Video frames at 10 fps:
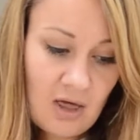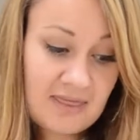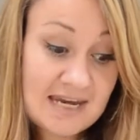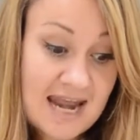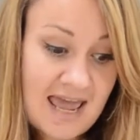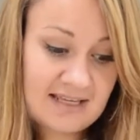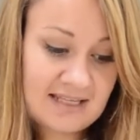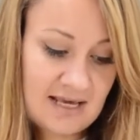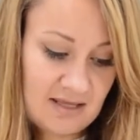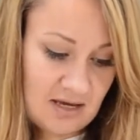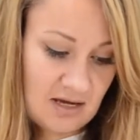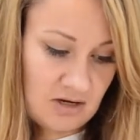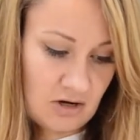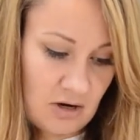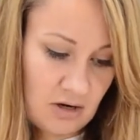The next thing that
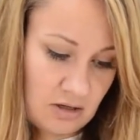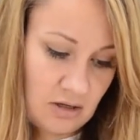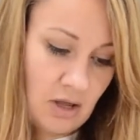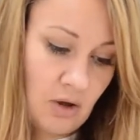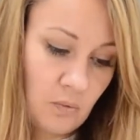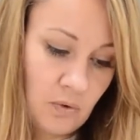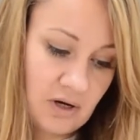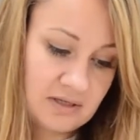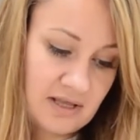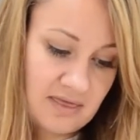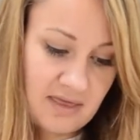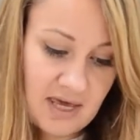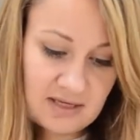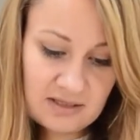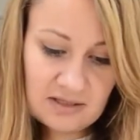I got was
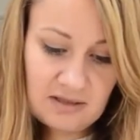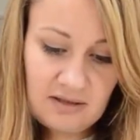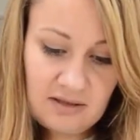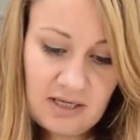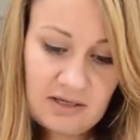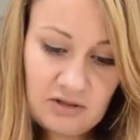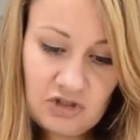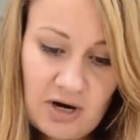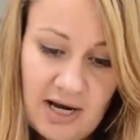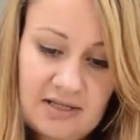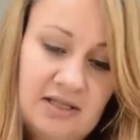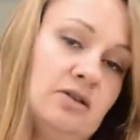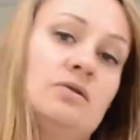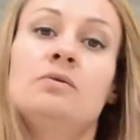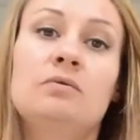this little
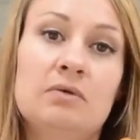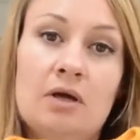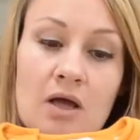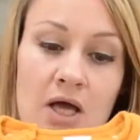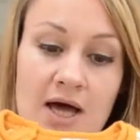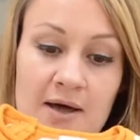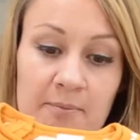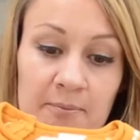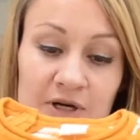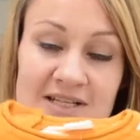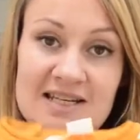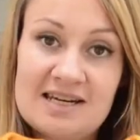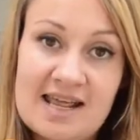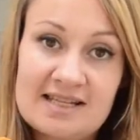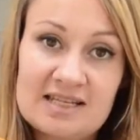tracksuit, um, but it's a
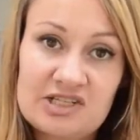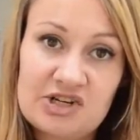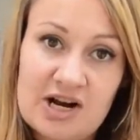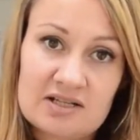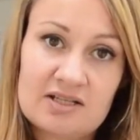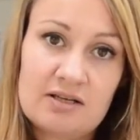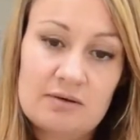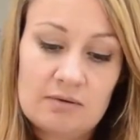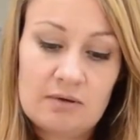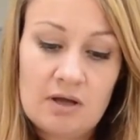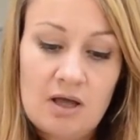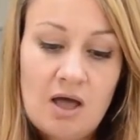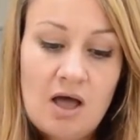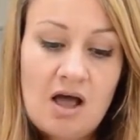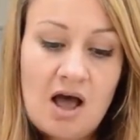knitted tracksuit.
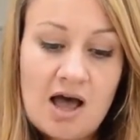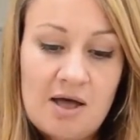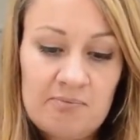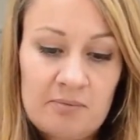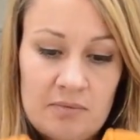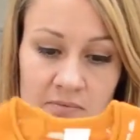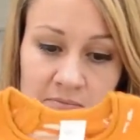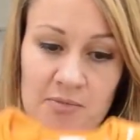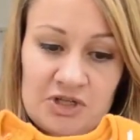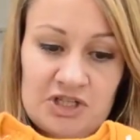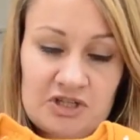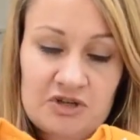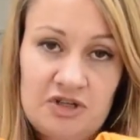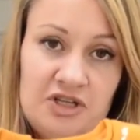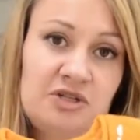Um, mustard
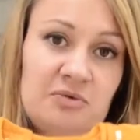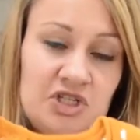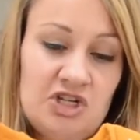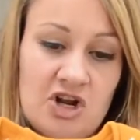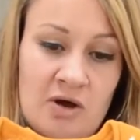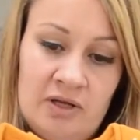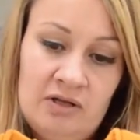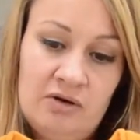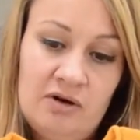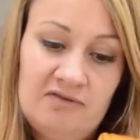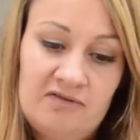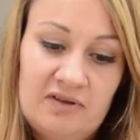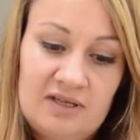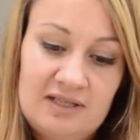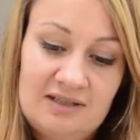coloured, which you know I love,
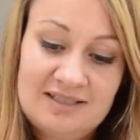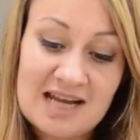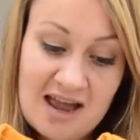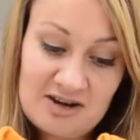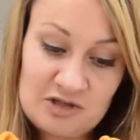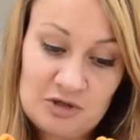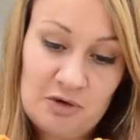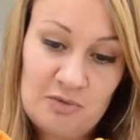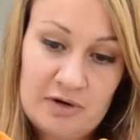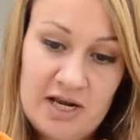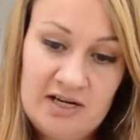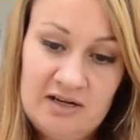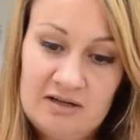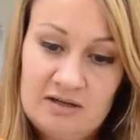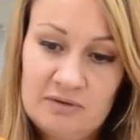dinosaur print,
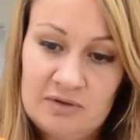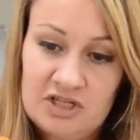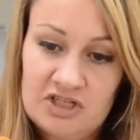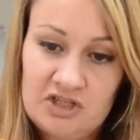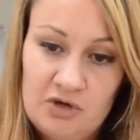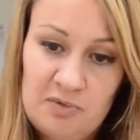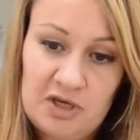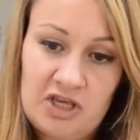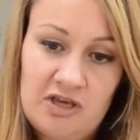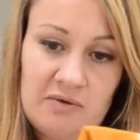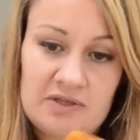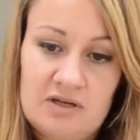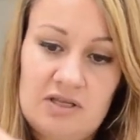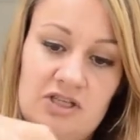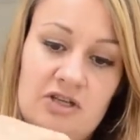which is super cute. It's got
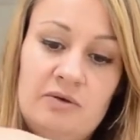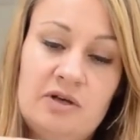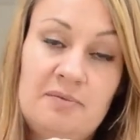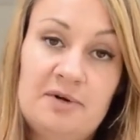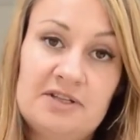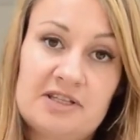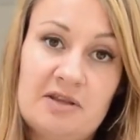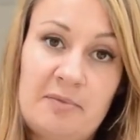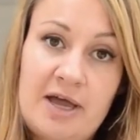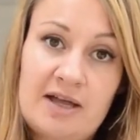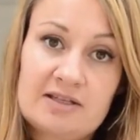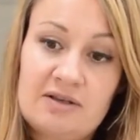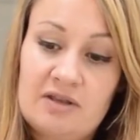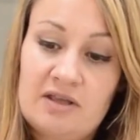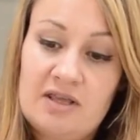these two little buttons on the back so
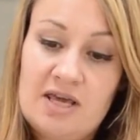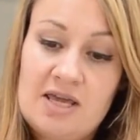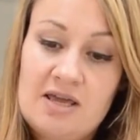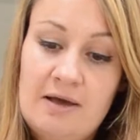that the